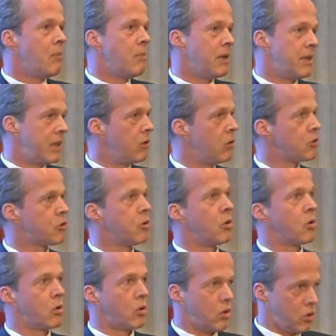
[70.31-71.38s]
But then
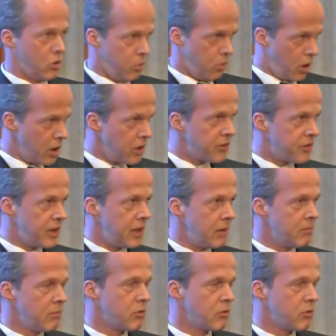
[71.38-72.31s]
also quality,